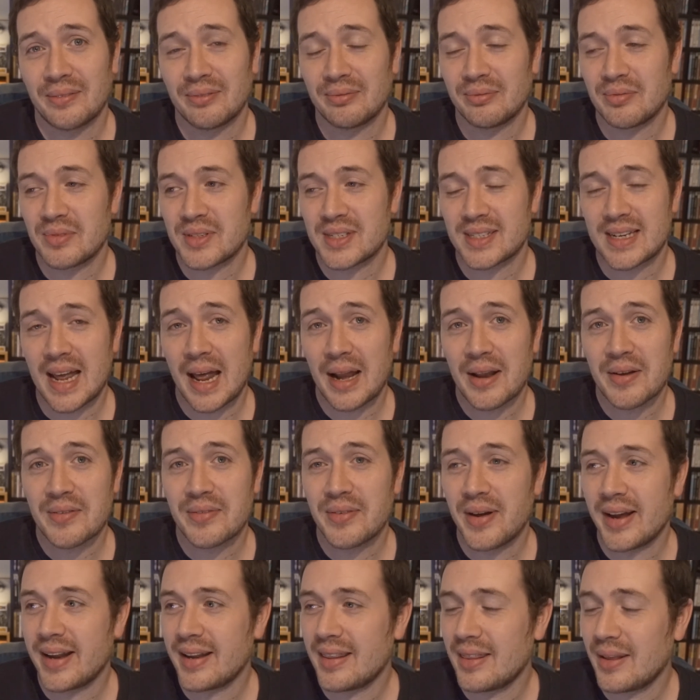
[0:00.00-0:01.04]
stellar
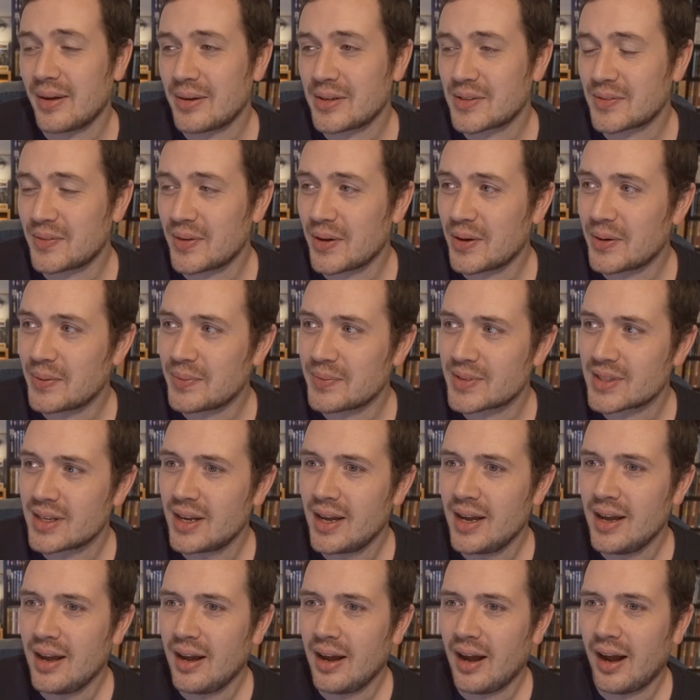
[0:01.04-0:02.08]
in those films,
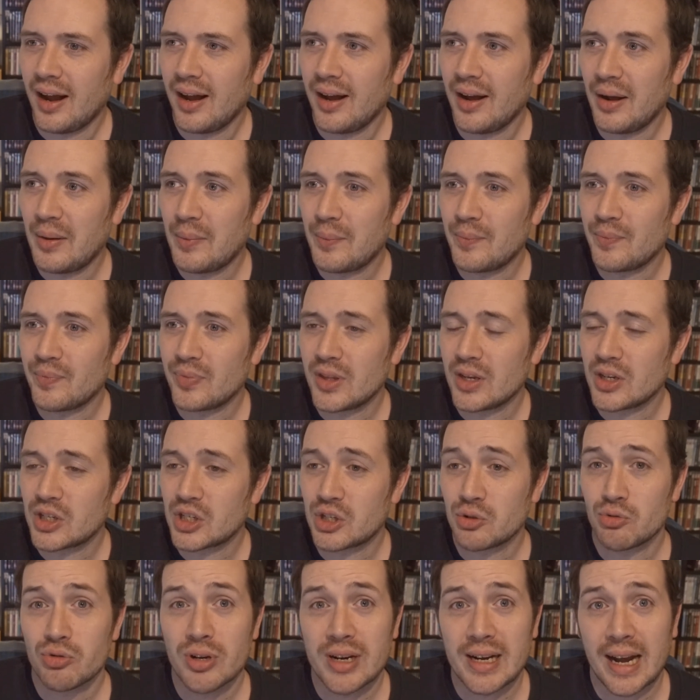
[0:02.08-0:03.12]

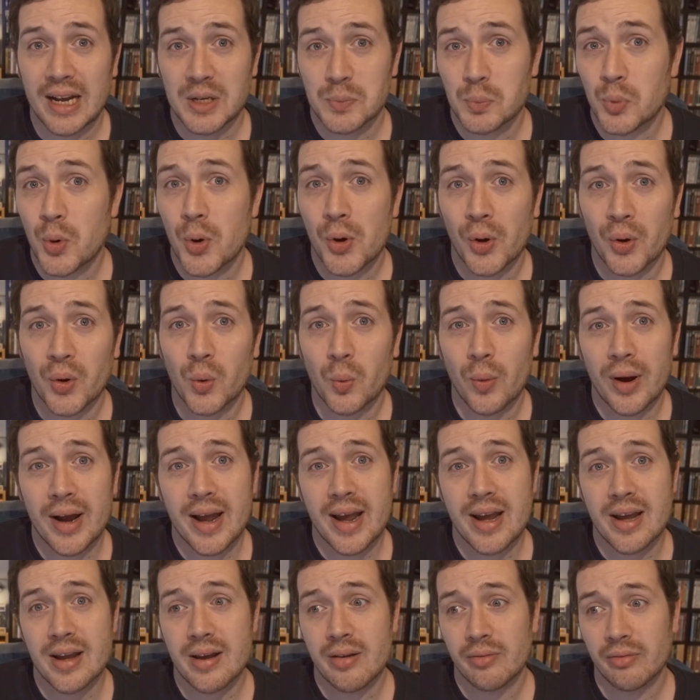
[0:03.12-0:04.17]
she really has broken
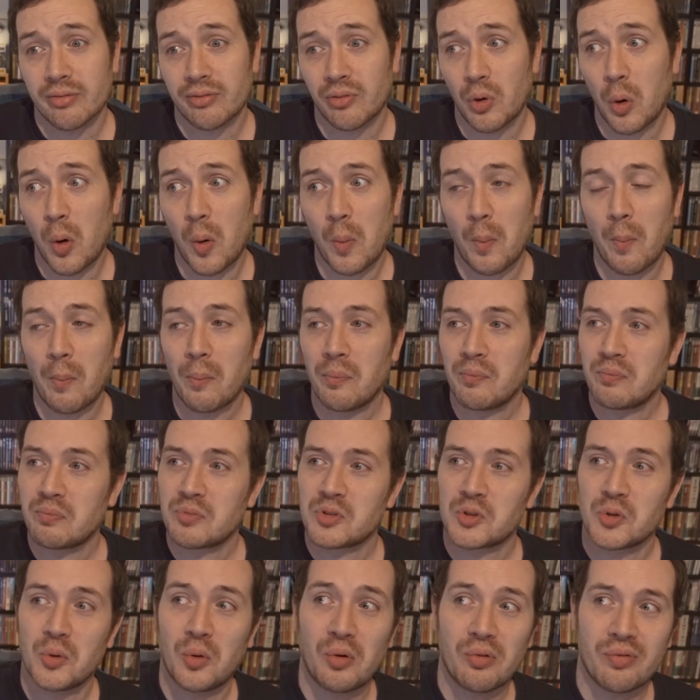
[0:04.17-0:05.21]
away from
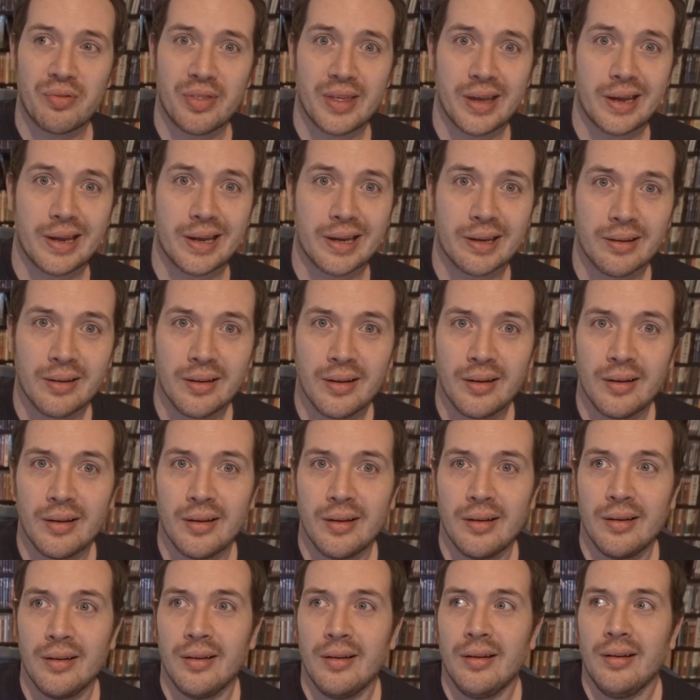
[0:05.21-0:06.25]
sort of the
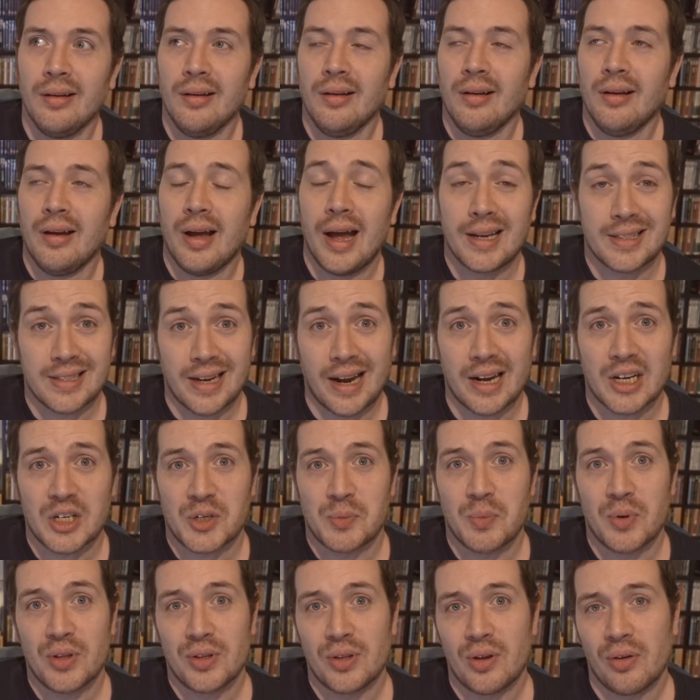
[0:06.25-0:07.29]

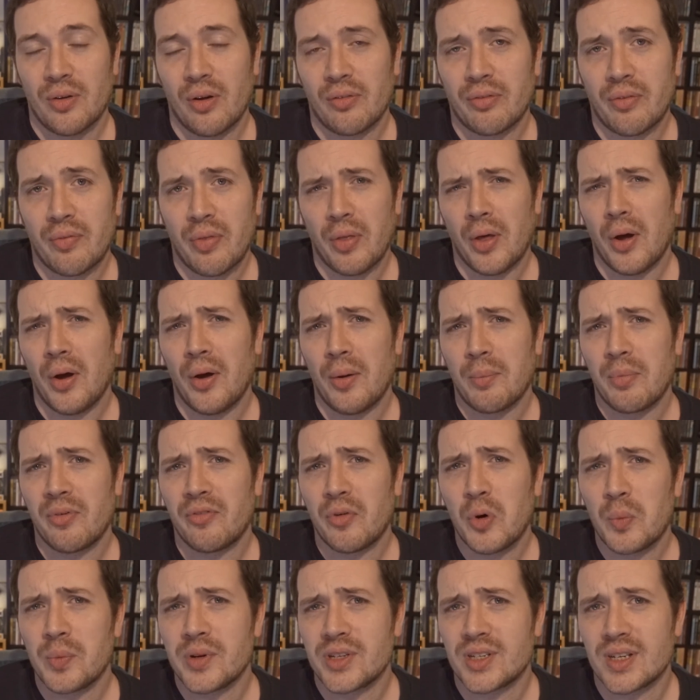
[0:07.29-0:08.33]
attachment of her
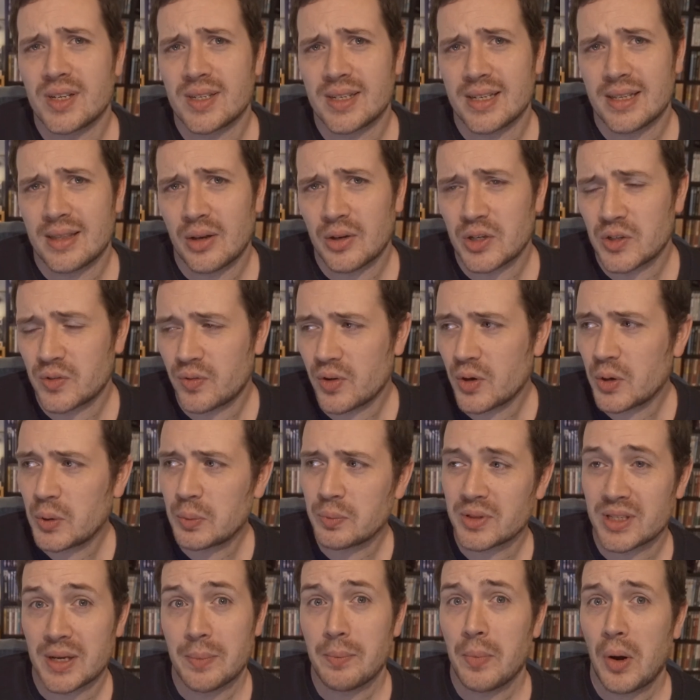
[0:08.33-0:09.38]
performances in those
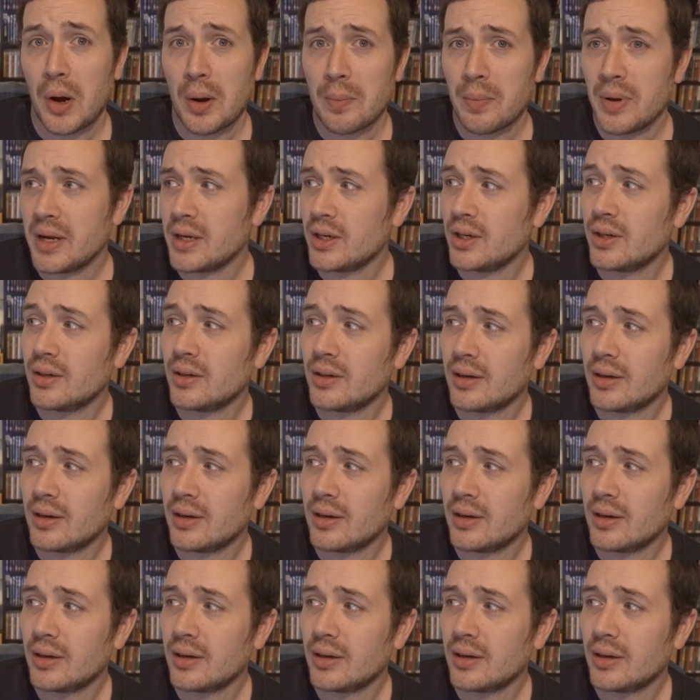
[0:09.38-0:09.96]
films, in my opinion.